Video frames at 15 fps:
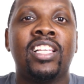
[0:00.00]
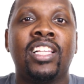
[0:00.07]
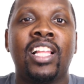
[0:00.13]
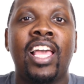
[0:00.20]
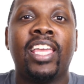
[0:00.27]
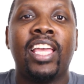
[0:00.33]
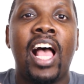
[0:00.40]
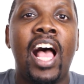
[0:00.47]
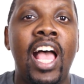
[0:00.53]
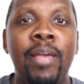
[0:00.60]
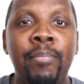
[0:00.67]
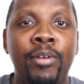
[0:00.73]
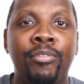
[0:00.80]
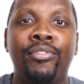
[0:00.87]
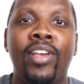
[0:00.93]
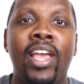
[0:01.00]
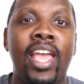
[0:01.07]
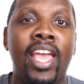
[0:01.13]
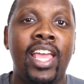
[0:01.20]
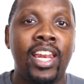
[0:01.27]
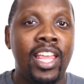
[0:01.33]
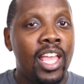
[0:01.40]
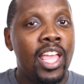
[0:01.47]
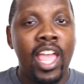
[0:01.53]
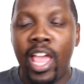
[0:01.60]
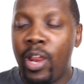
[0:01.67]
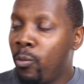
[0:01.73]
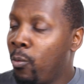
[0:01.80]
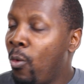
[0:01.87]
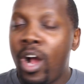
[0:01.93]
like I'm a fan
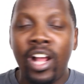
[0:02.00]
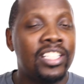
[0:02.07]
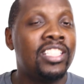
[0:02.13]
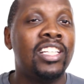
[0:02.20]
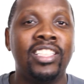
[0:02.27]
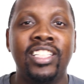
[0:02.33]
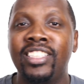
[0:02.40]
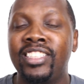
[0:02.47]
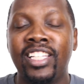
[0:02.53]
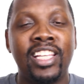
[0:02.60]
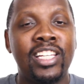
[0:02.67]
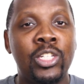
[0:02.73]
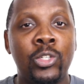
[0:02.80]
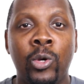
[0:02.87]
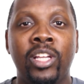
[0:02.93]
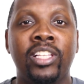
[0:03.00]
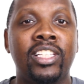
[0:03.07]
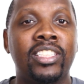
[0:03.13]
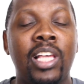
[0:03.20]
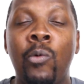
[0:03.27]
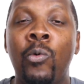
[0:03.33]
and watching this and enjoying this.